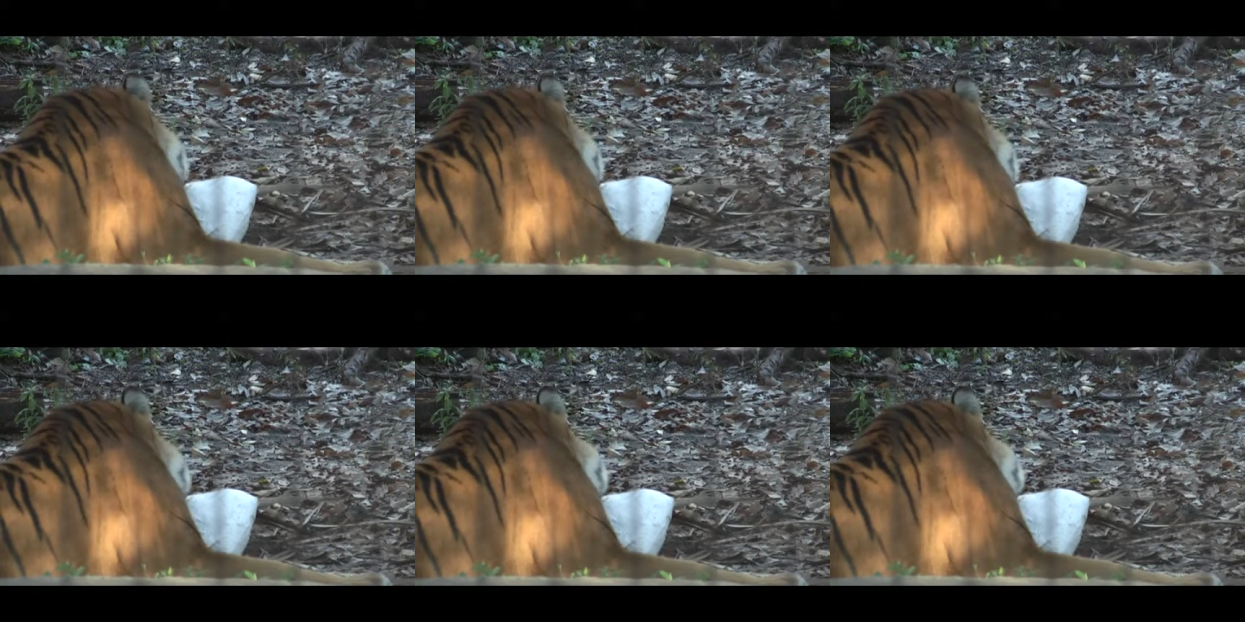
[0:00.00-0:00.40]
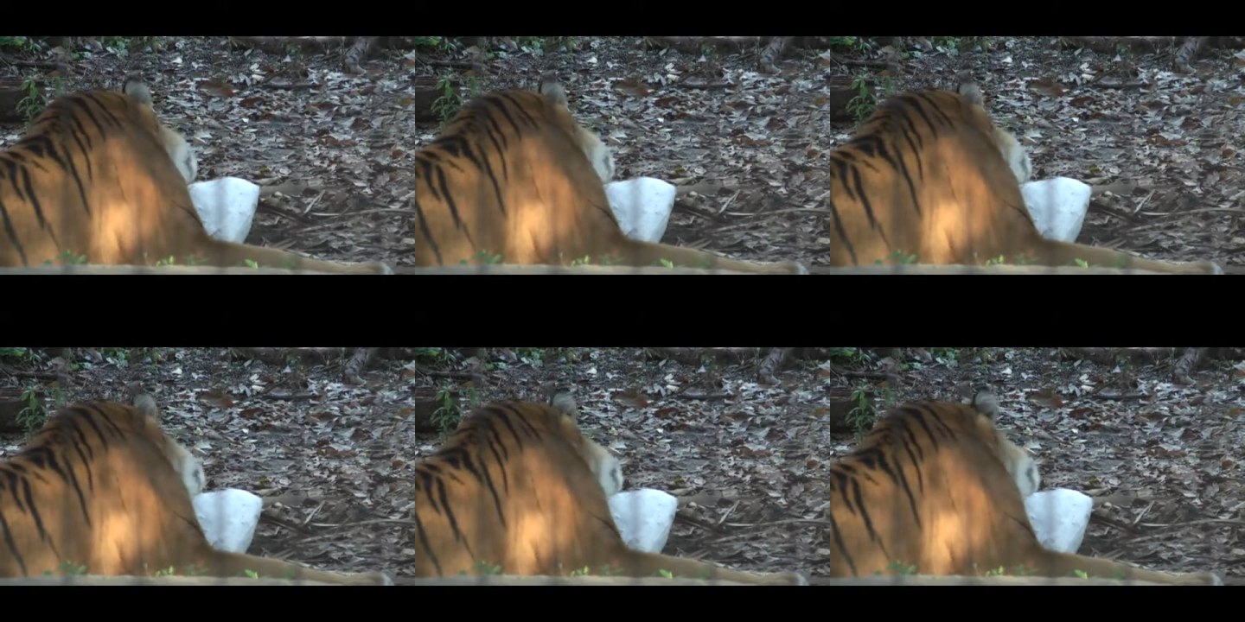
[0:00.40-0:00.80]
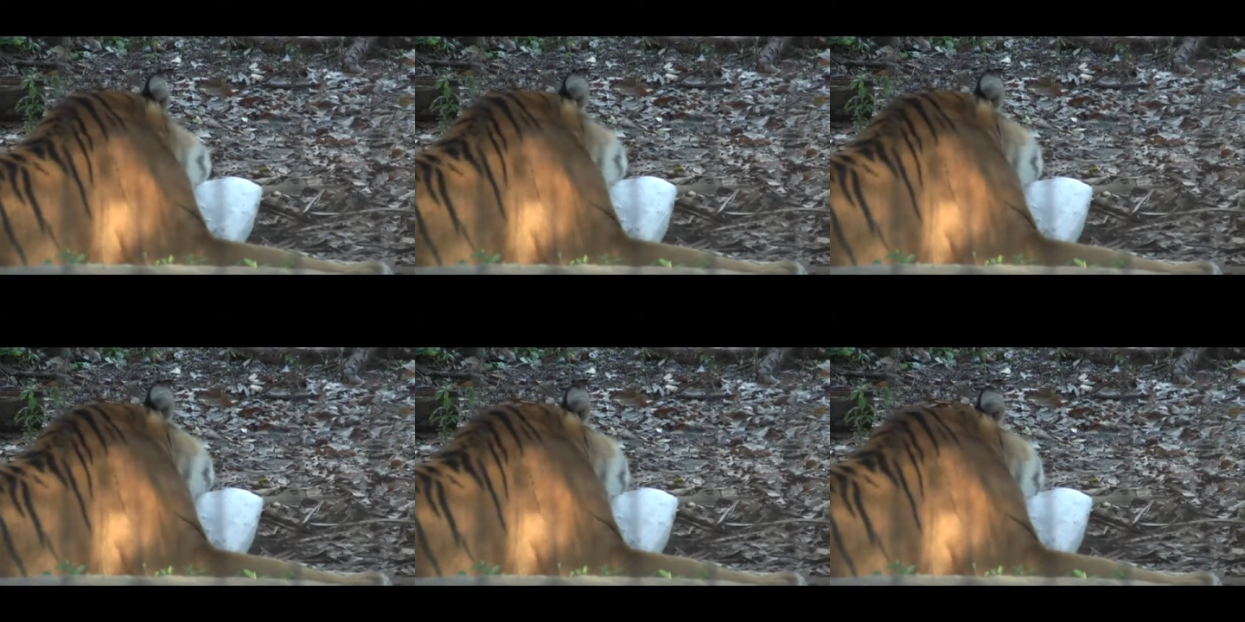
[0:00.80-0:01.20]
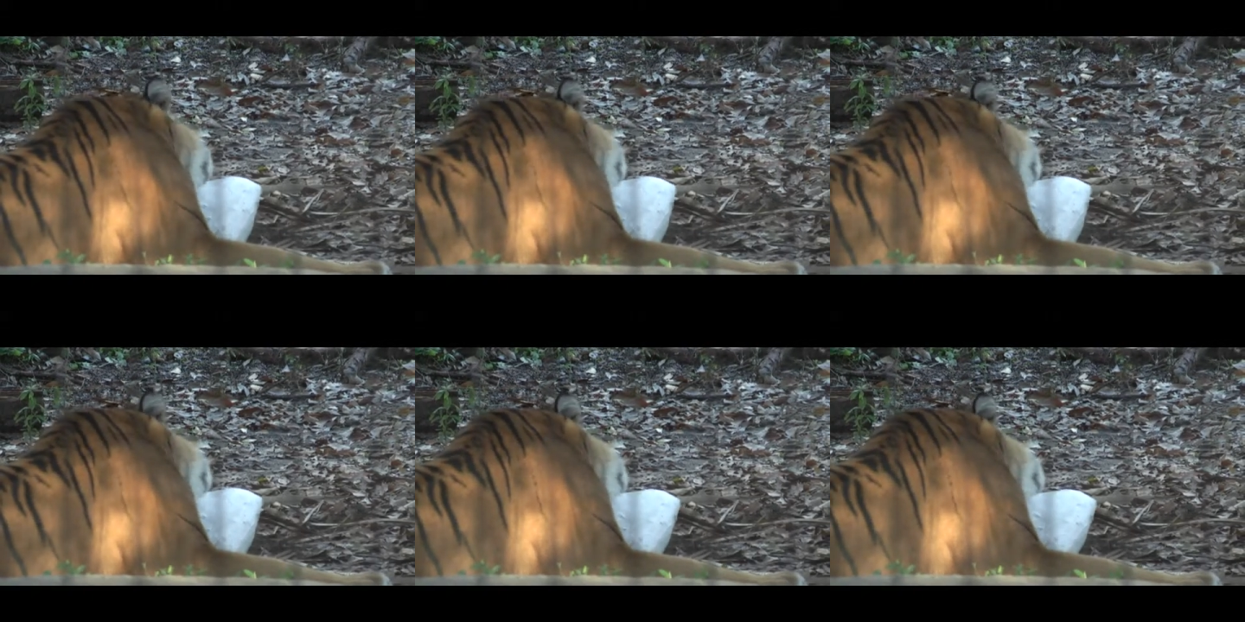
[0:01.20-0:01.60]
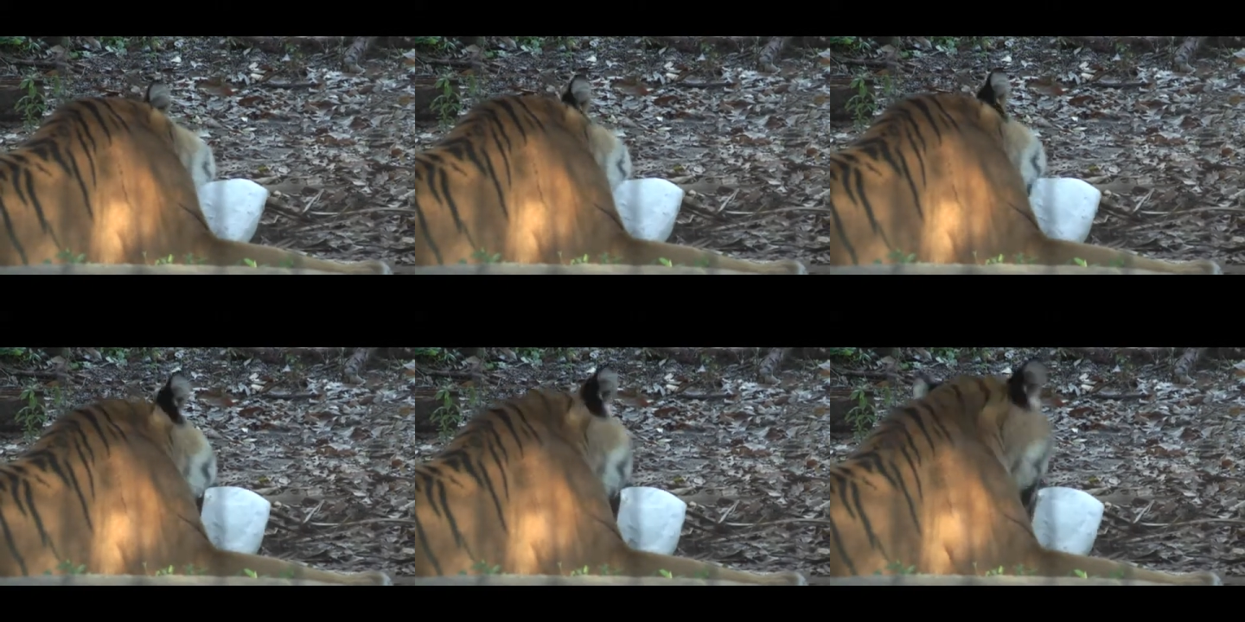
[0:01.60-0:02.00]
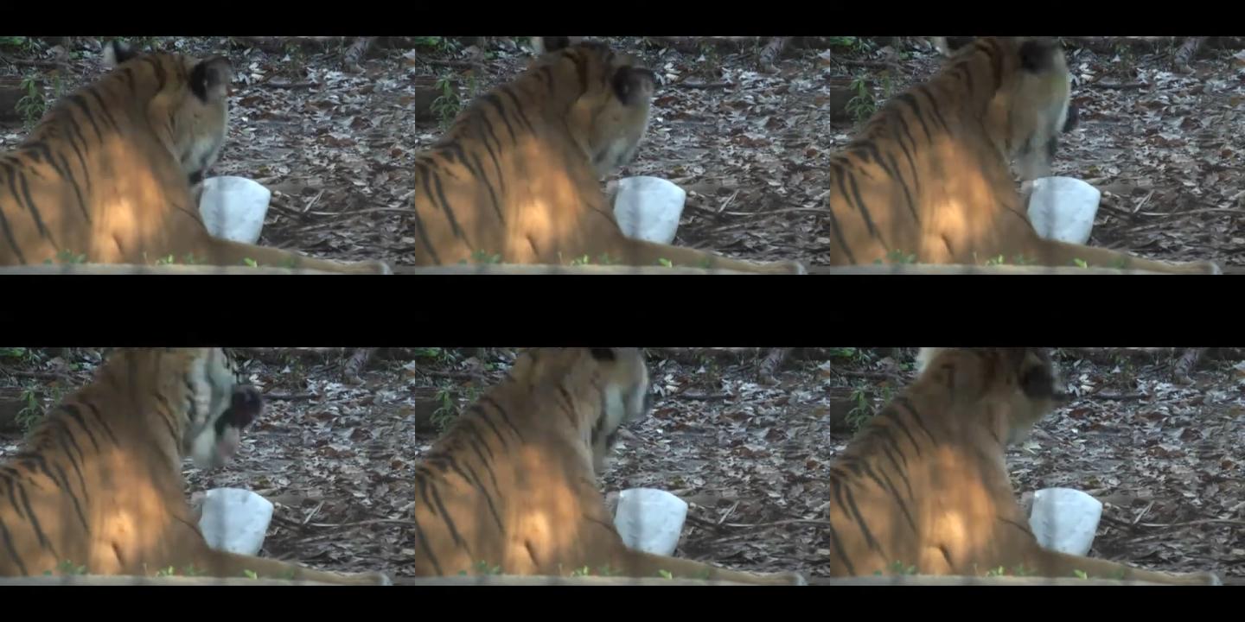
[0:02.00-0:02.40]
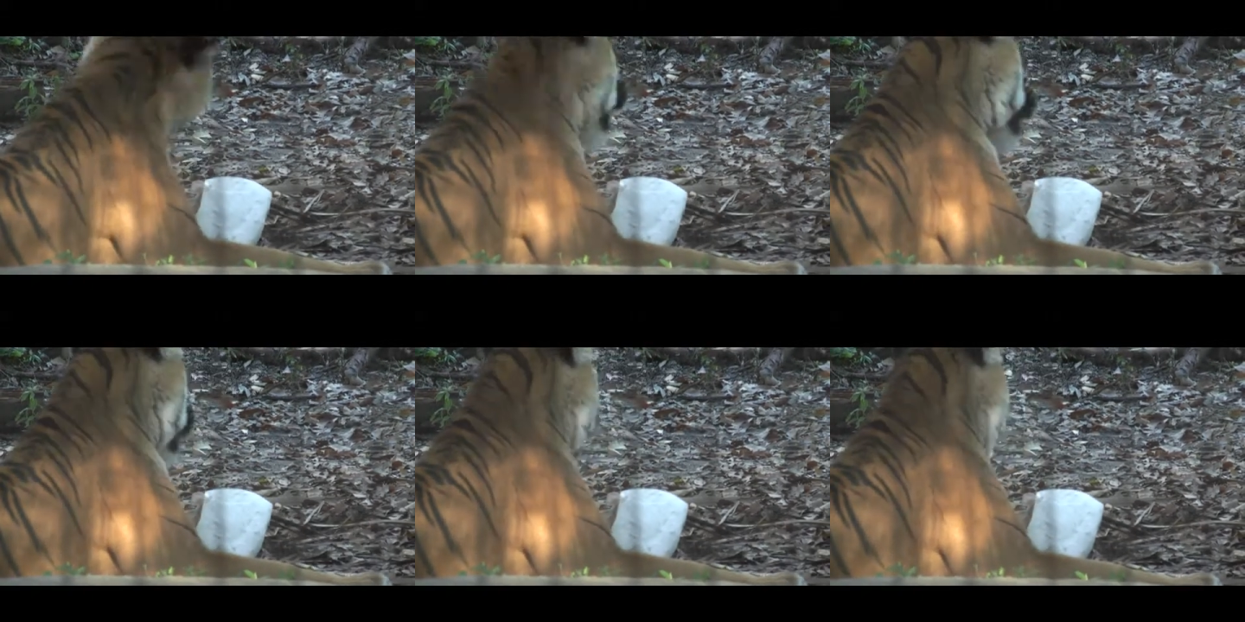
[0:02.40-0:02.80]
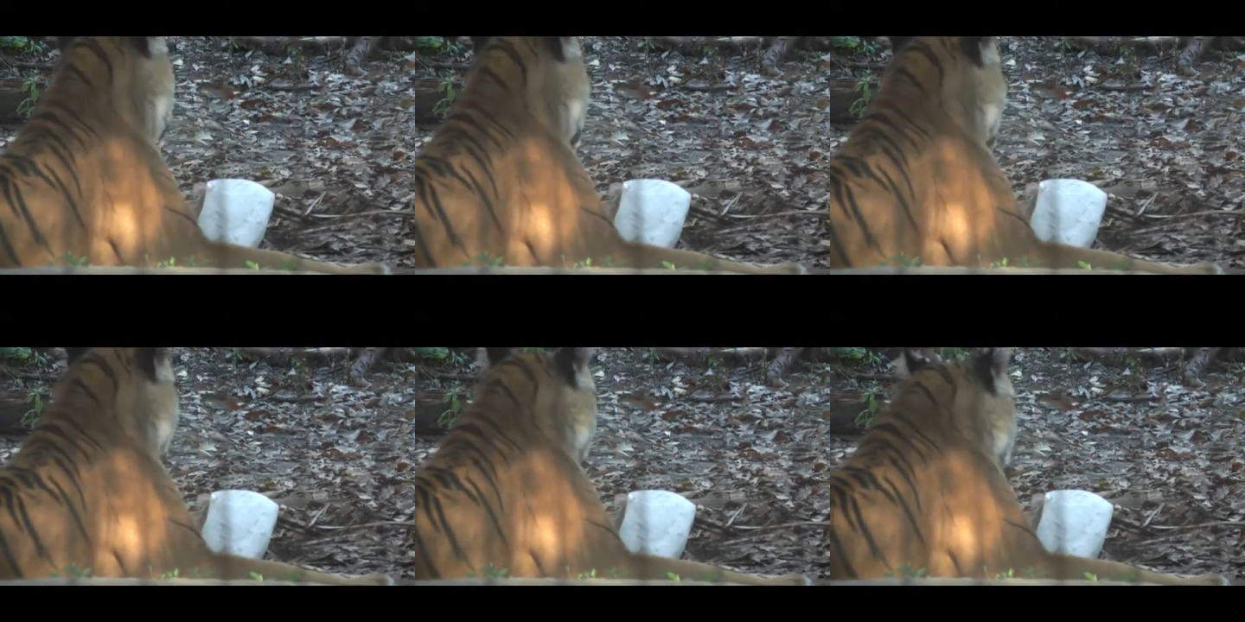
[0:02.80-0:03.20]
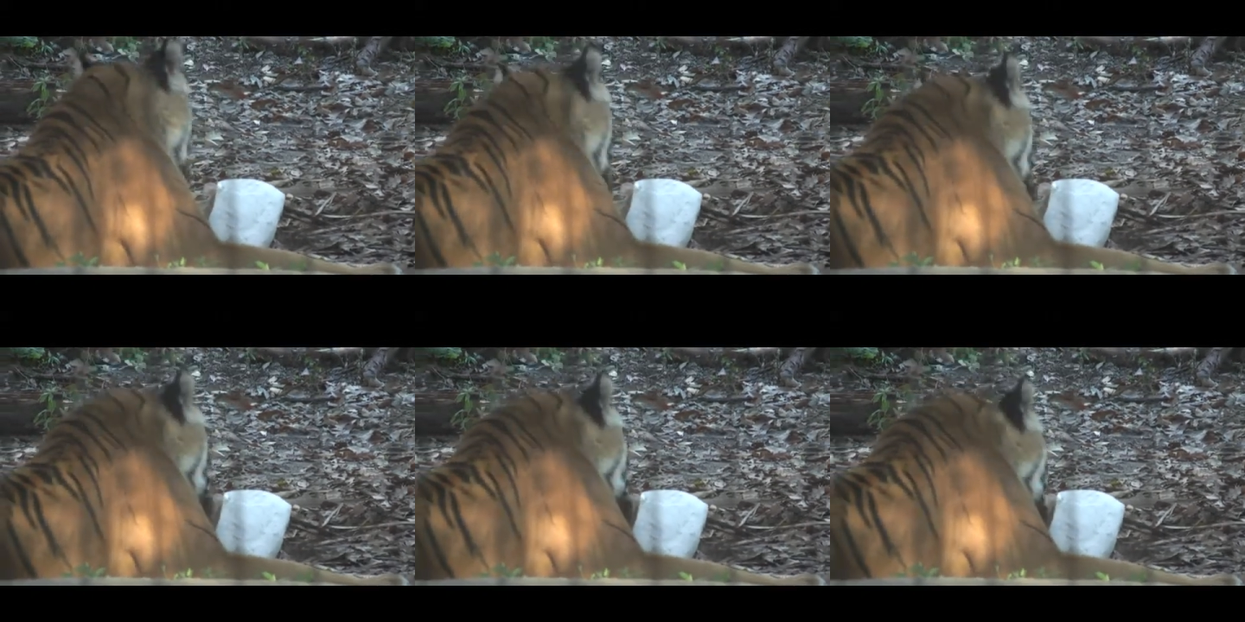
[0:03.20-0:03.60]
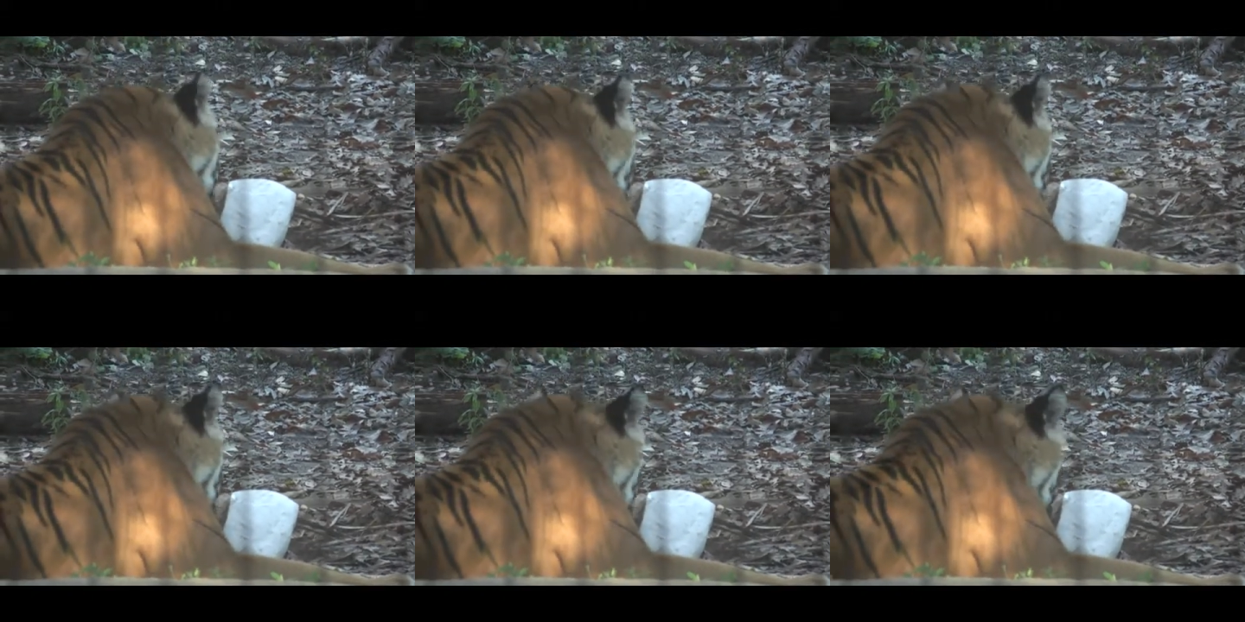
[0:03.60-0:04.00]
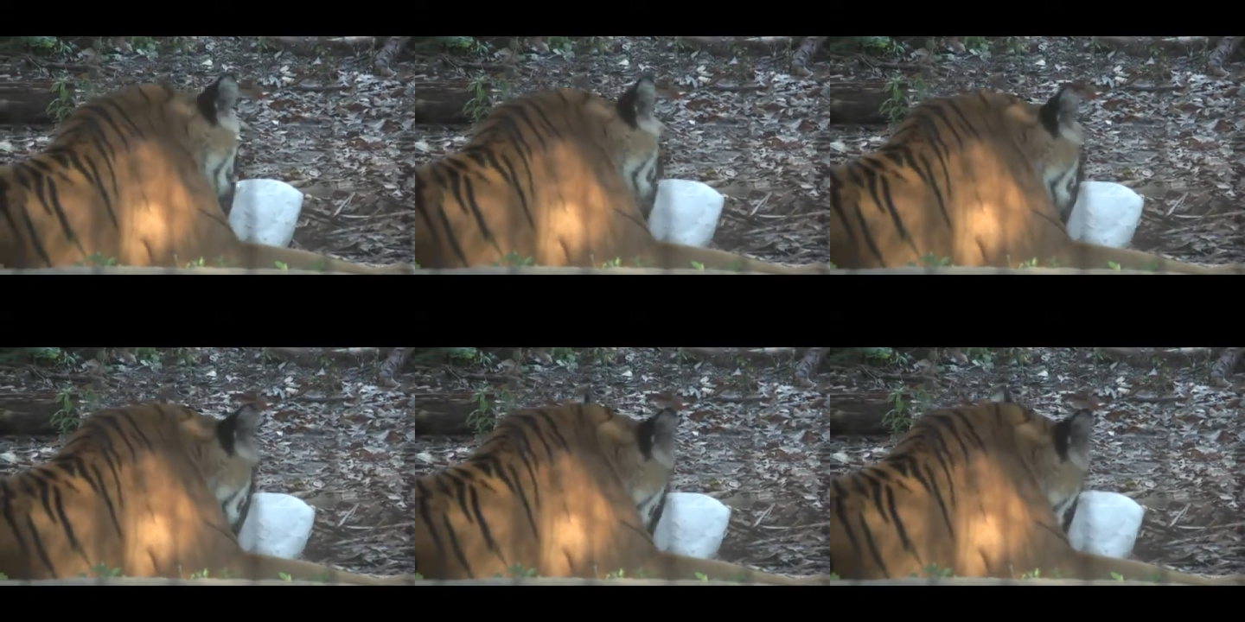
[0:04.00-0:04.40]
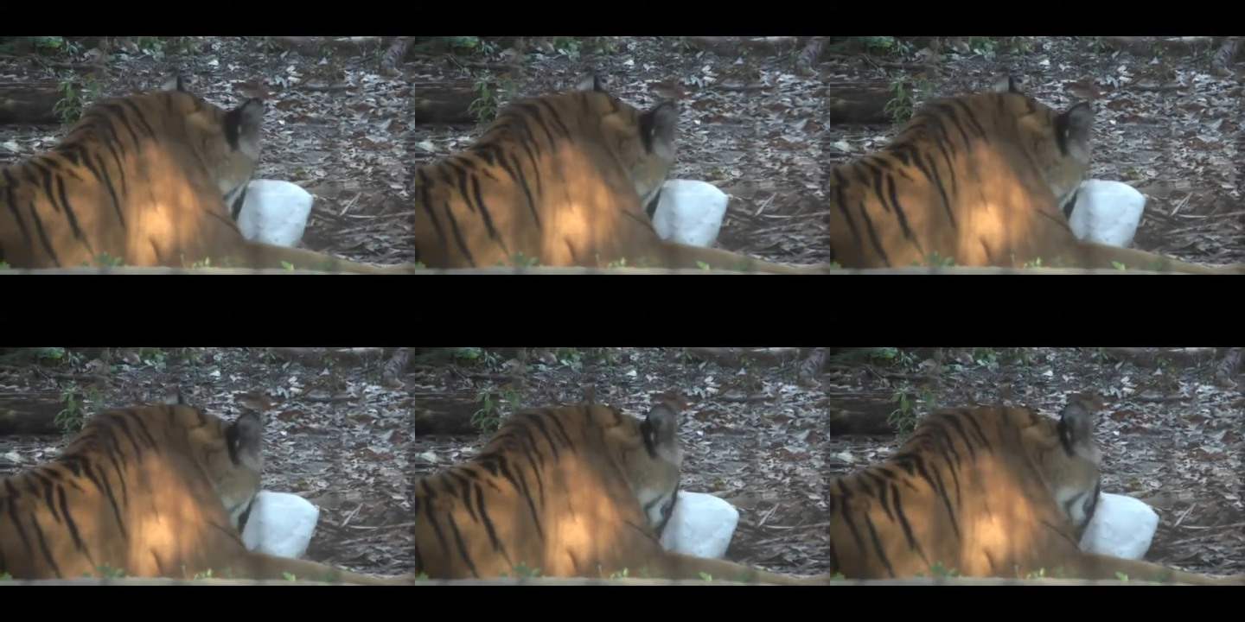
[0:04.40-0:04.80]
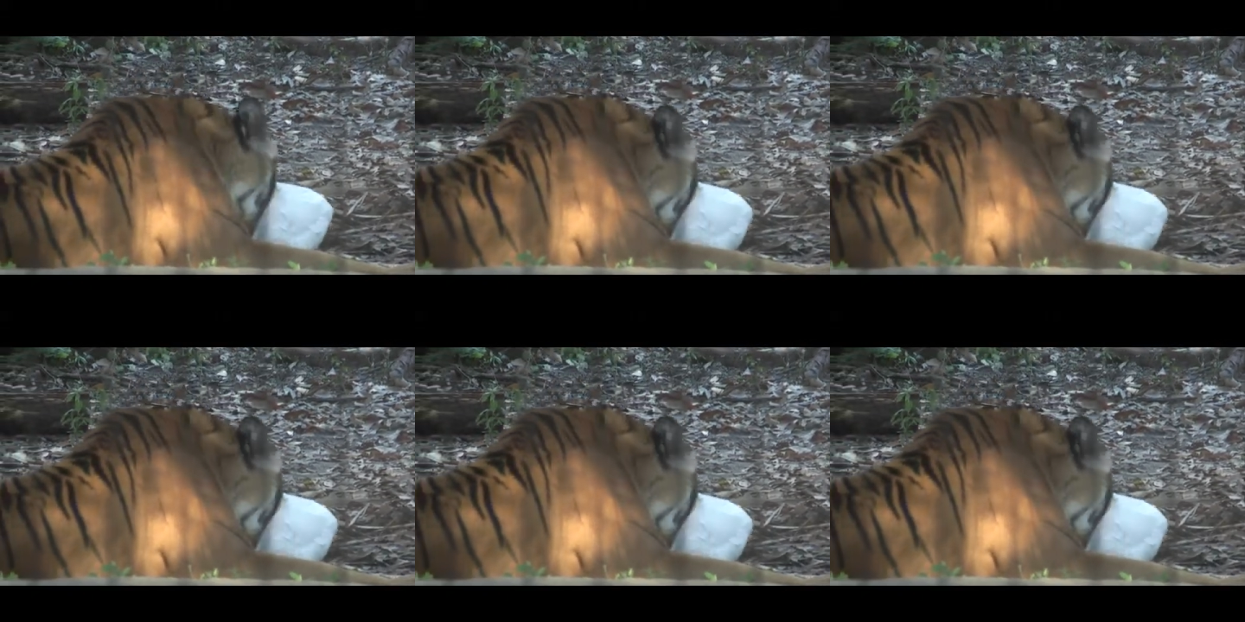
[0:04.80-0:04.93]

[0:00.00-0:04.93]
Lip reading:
[unreadable: no face in view]